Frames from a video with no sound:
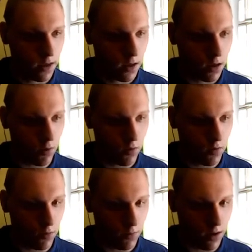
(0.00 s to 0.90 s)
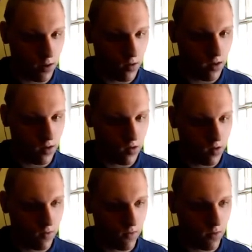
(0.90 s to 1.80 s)
go to my
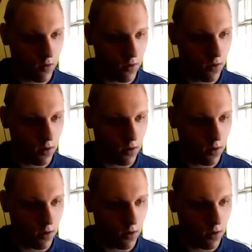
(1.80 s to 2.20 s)
CSS folder